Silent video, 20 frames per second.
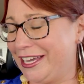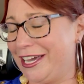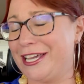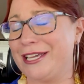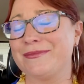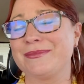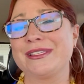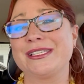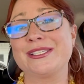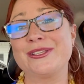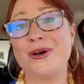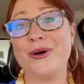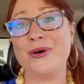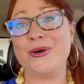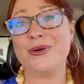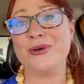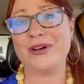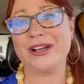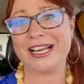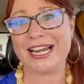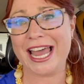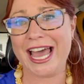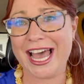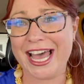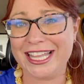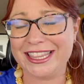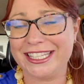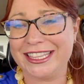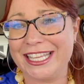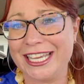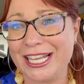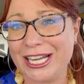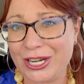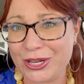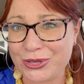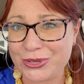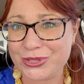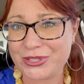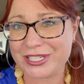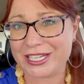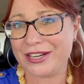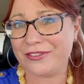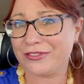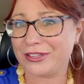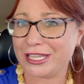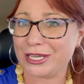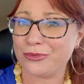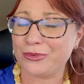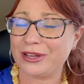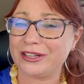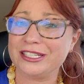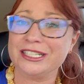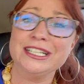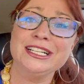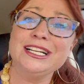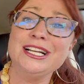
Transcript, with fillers: I am so glad that they closed and everything went